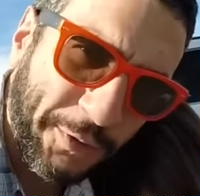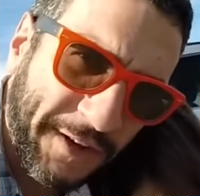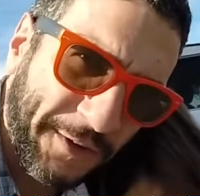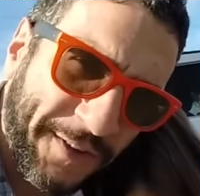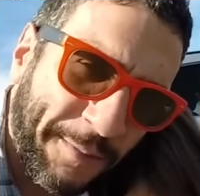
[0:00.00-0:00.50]

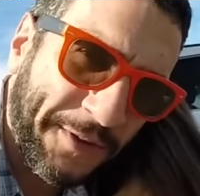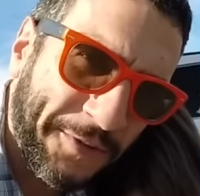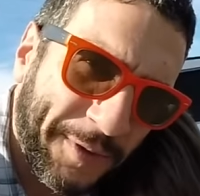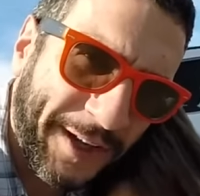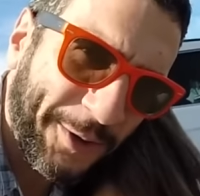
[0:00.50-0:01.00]
steal something
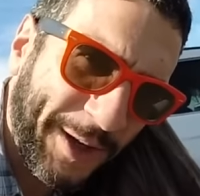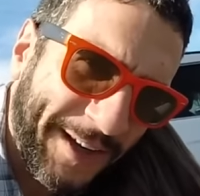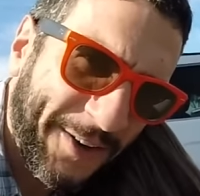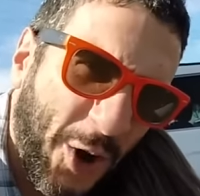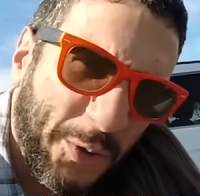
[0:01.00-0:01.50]
from
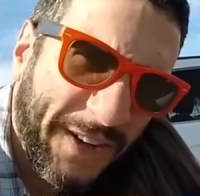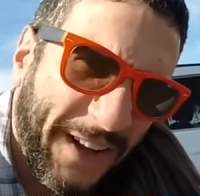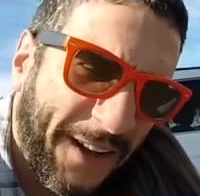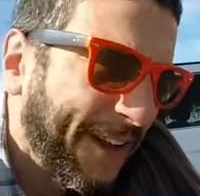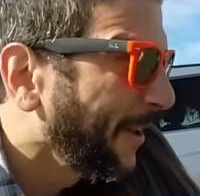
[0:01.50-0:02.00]
Legoland
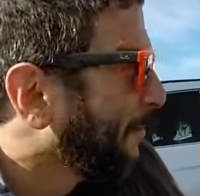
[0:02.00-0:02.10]
Hotel.